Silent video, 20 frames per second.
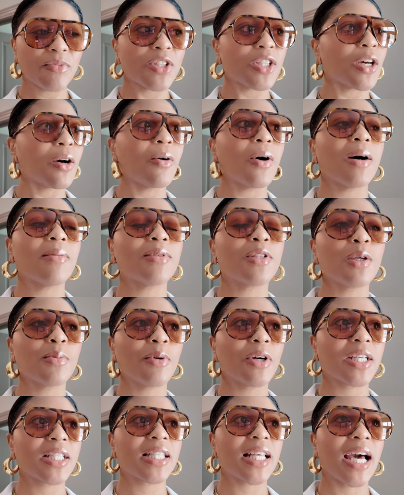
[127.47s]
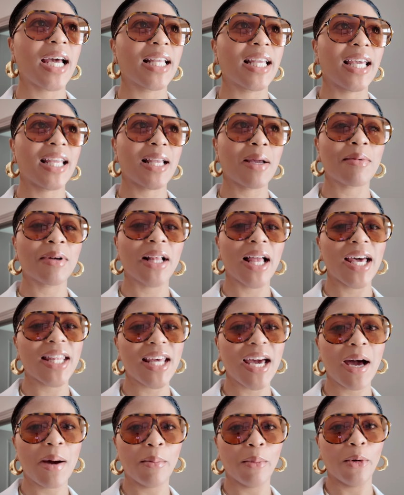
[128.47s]
So I'm super excited and I'm glad
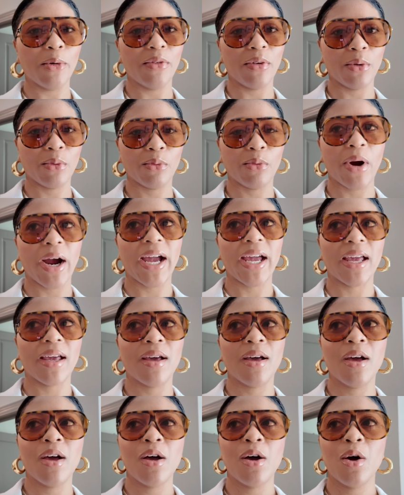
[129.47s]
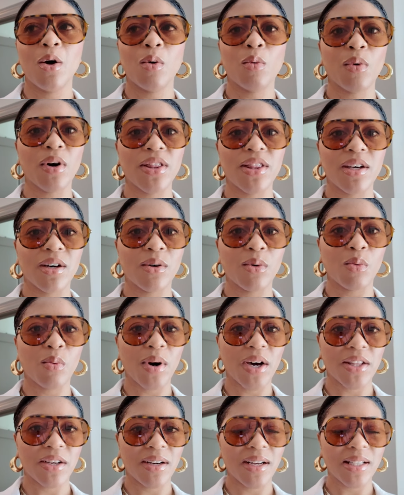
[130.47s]
that I'm moving right when the
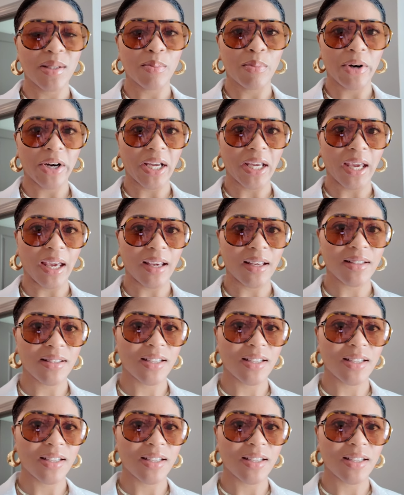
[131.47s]
weather is breaking.